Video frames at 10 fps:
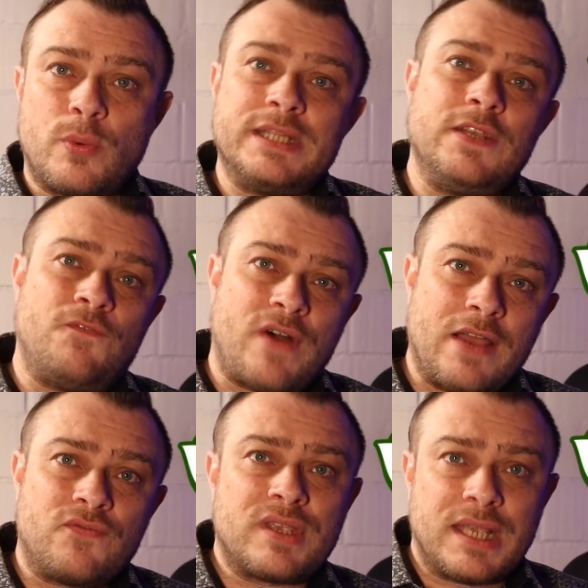
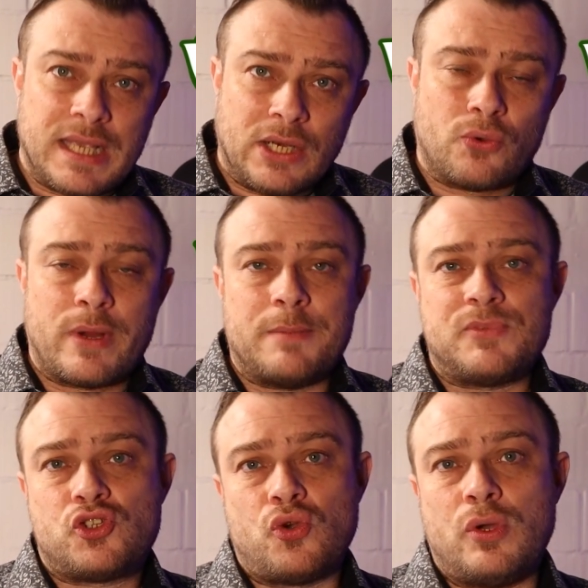25 kilograms.
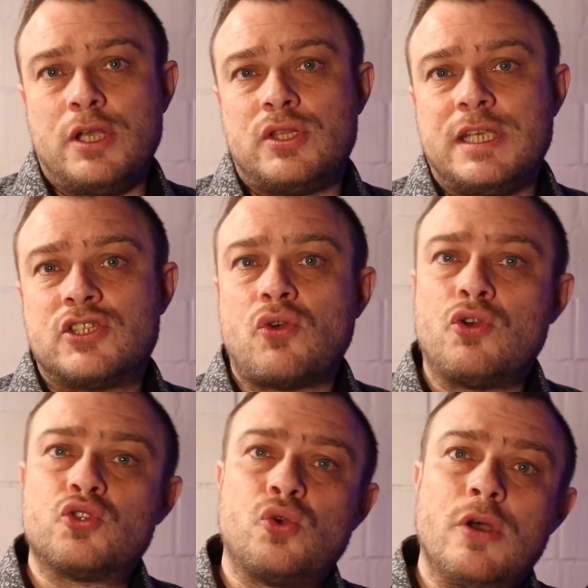So it is
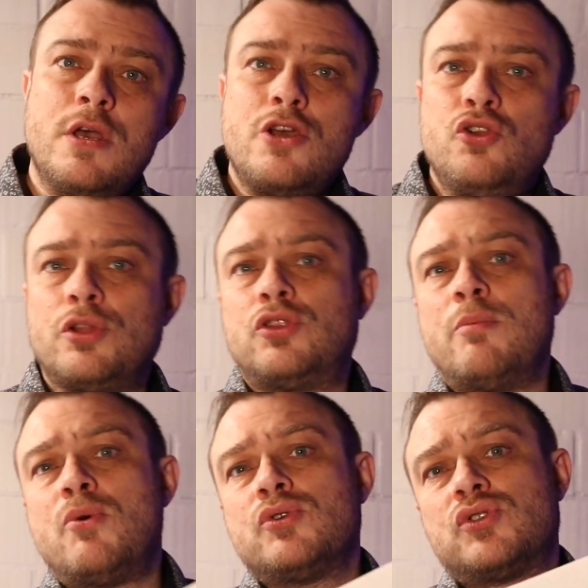also not the
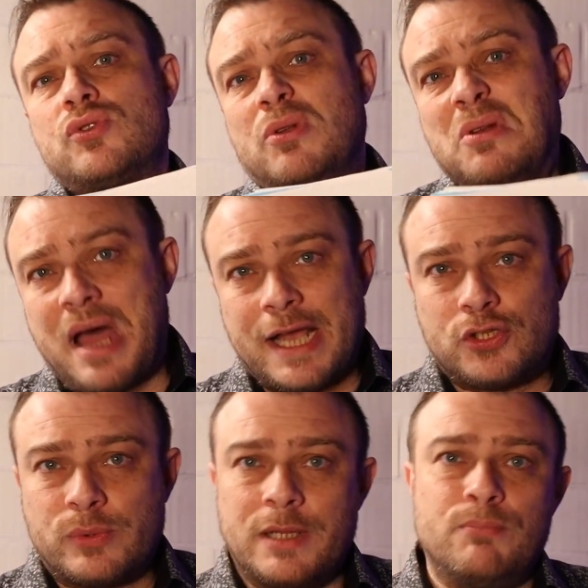most
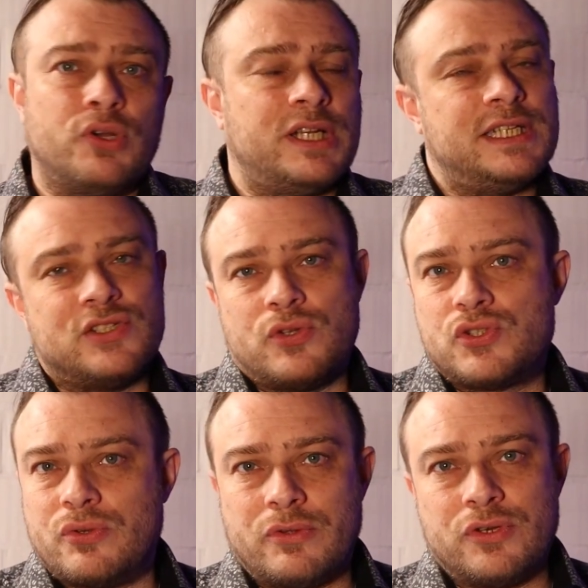light rig, but it is
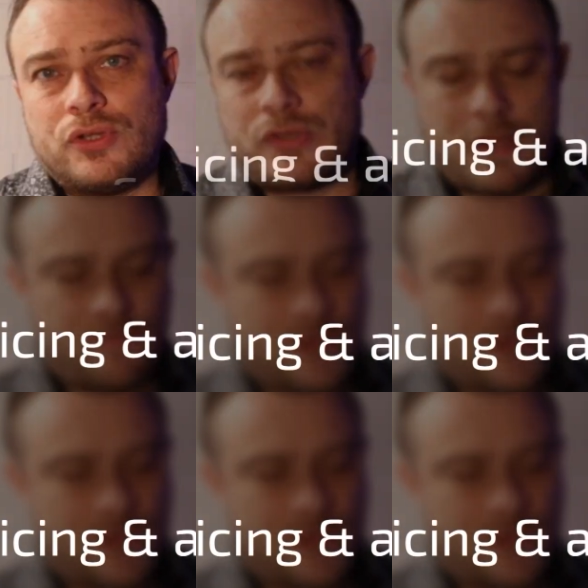also not a